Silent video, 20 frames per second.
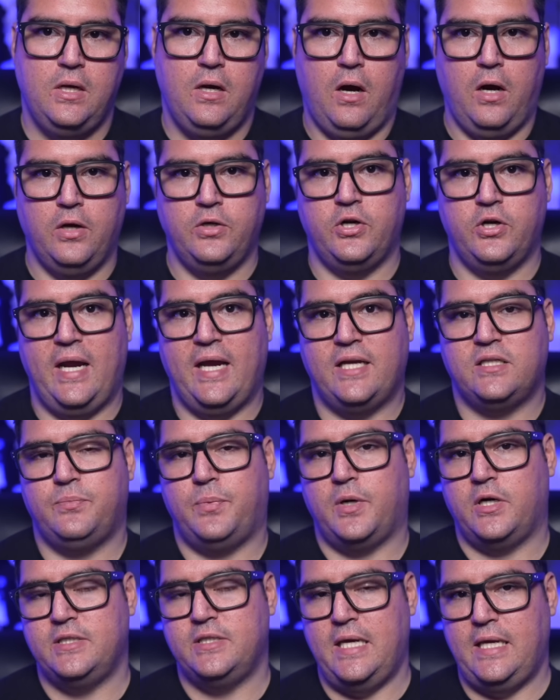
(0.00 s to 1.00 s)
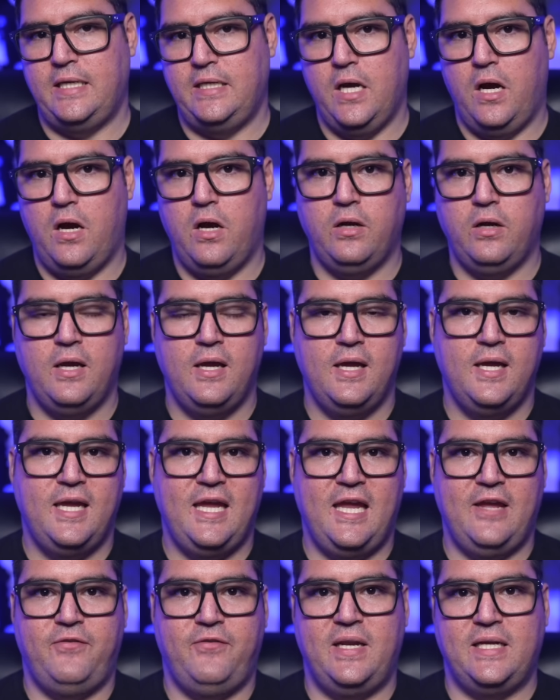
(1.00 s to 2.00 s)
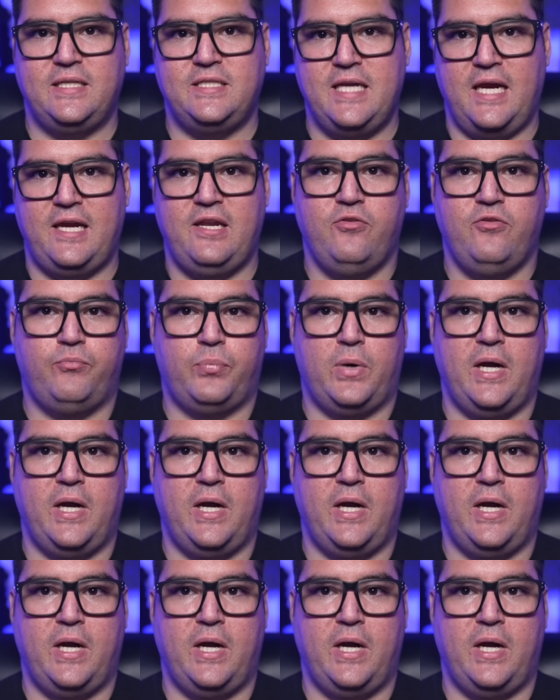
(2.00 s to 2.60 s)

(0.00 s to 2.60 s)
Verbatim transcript: Under Ex parte Young, if an executive